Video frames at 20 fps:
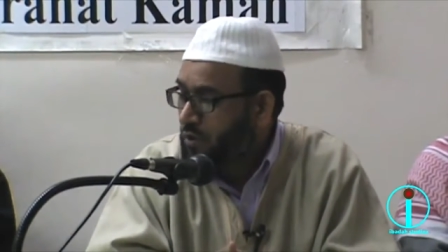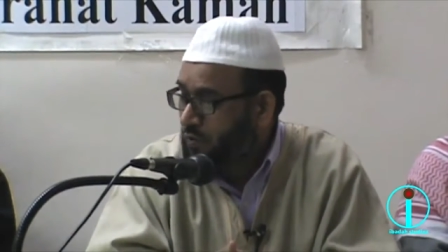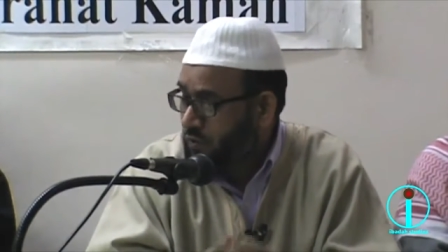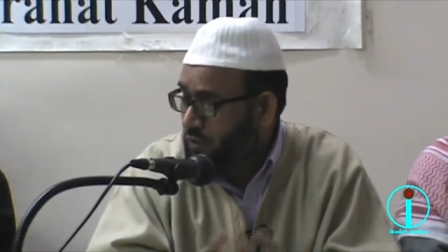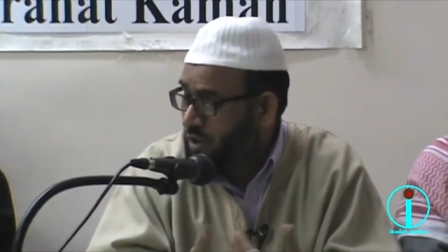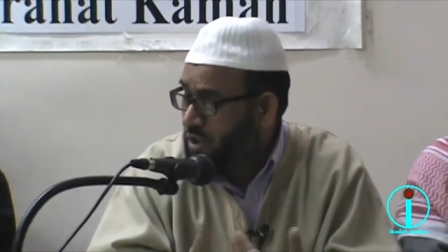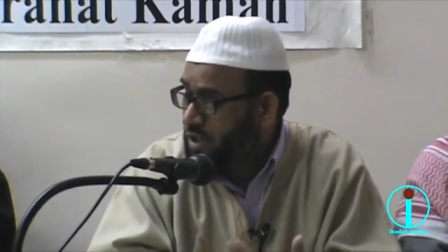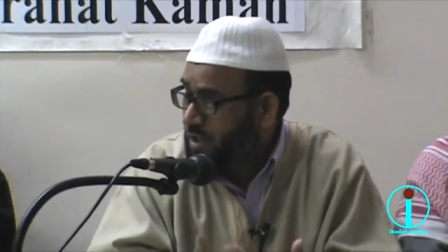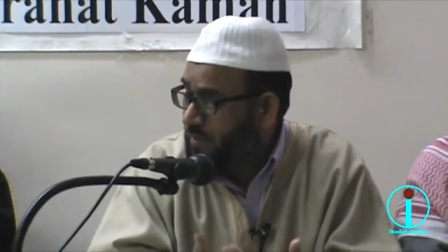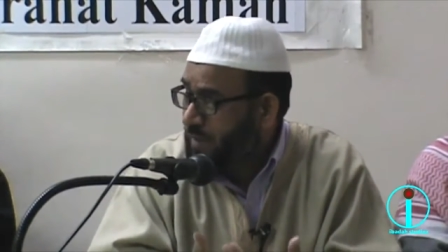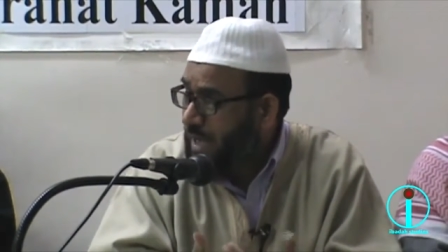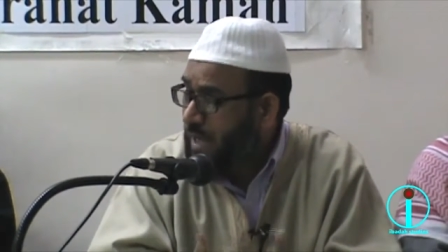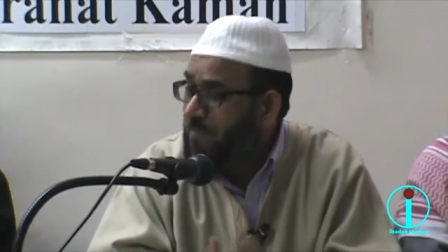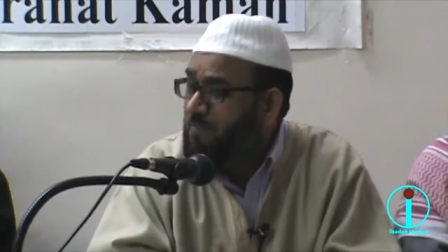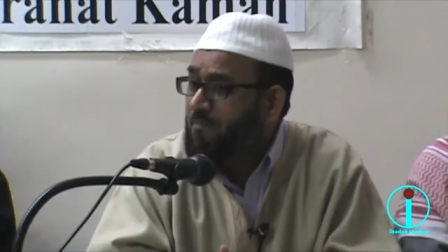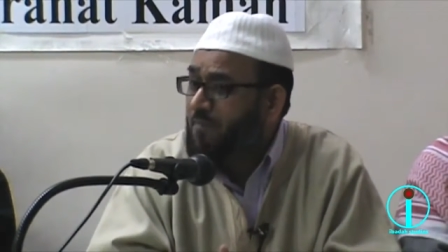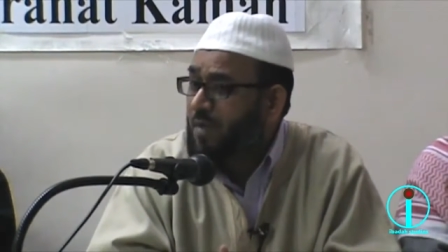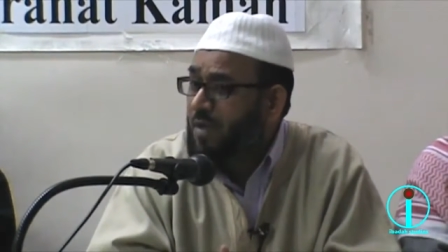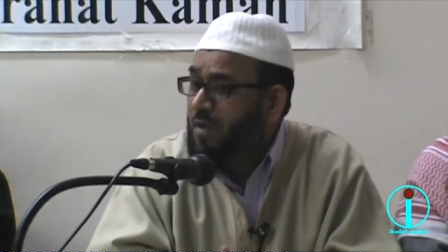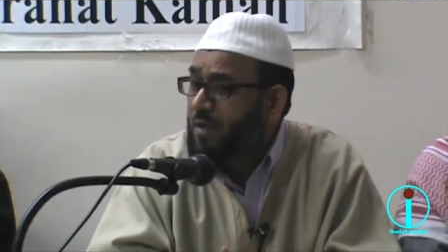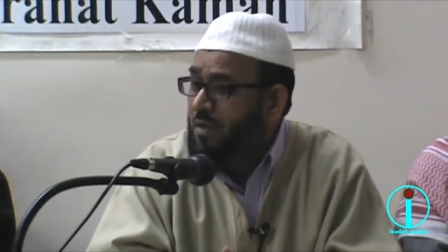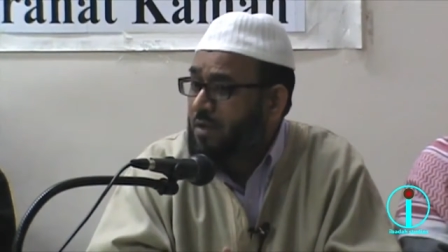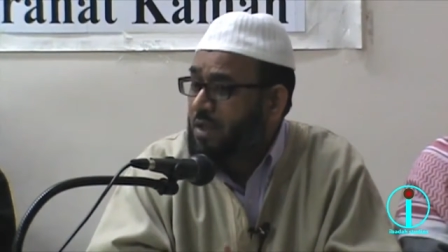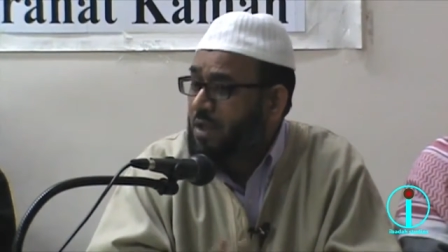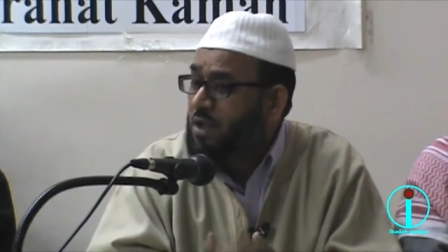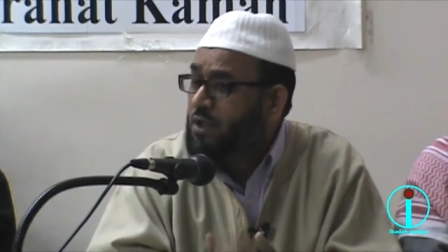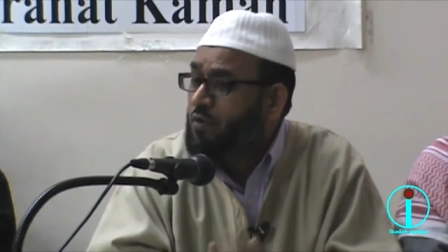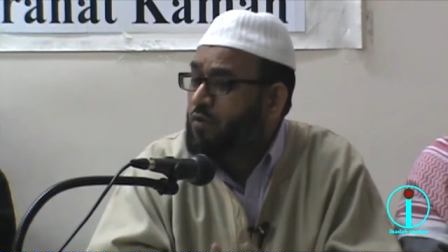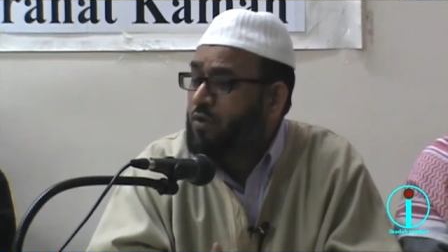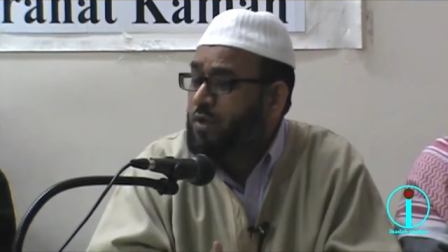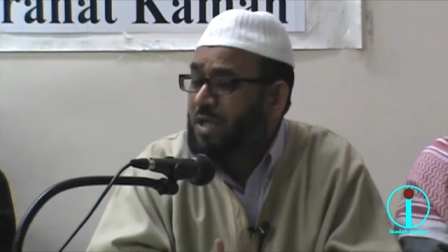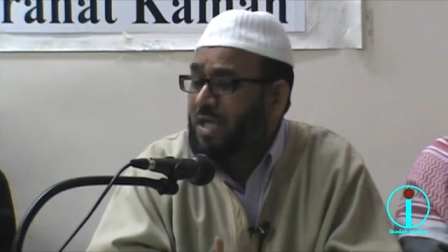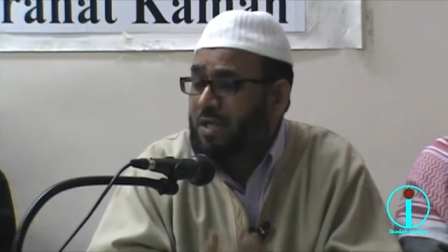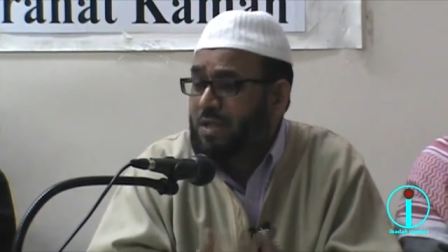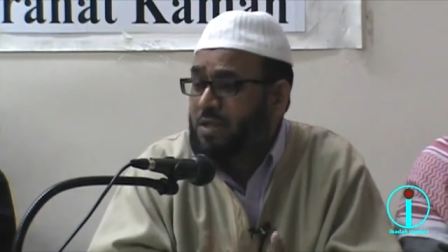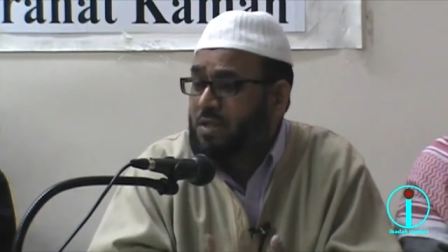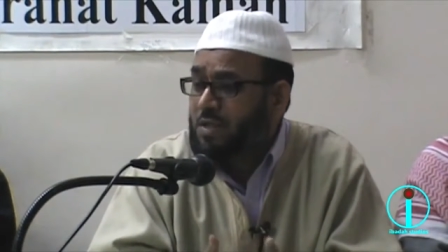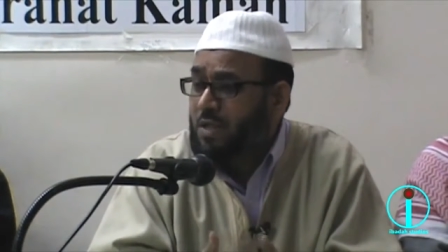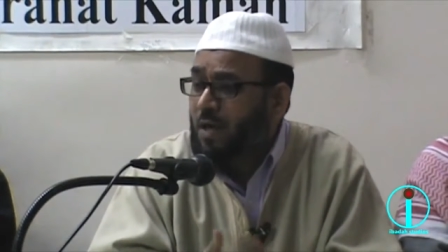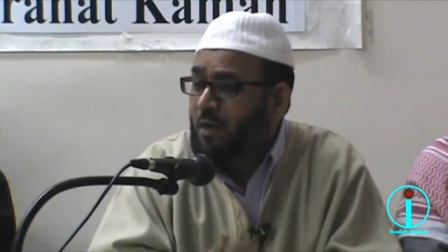So the Shabab, the youth
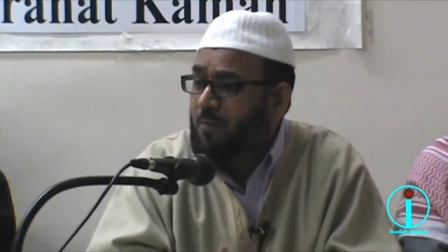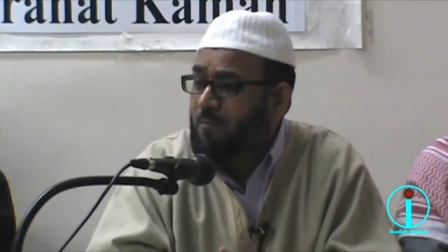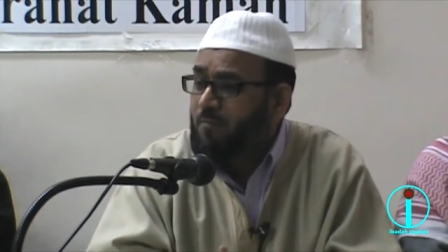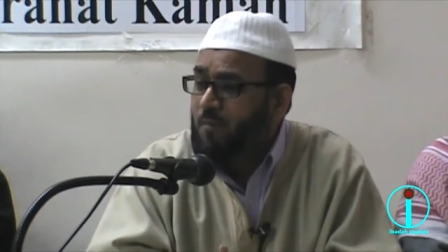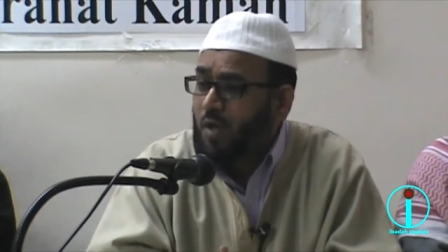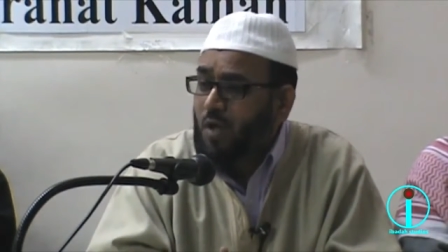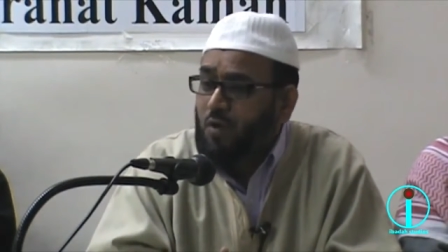got to know